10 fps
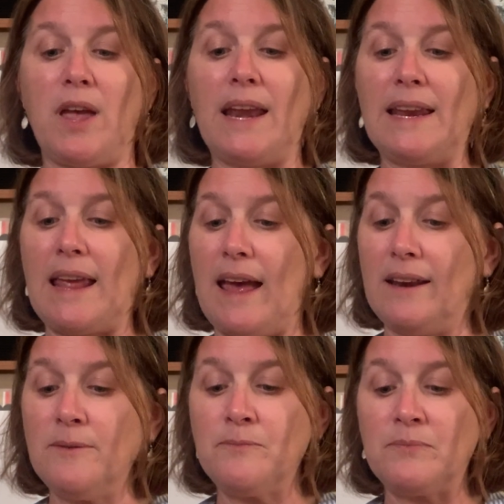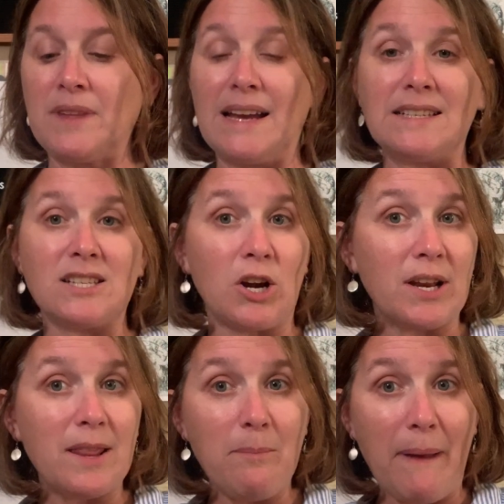And again, I started
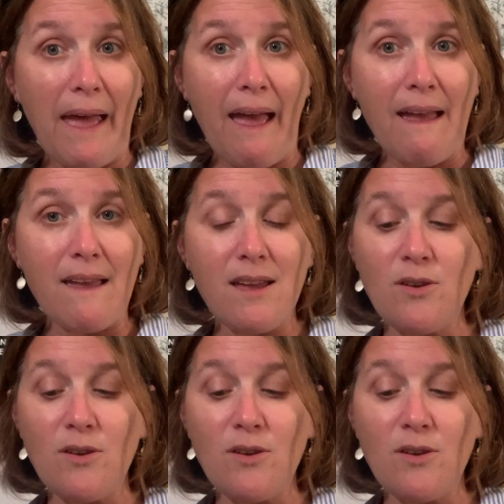in the back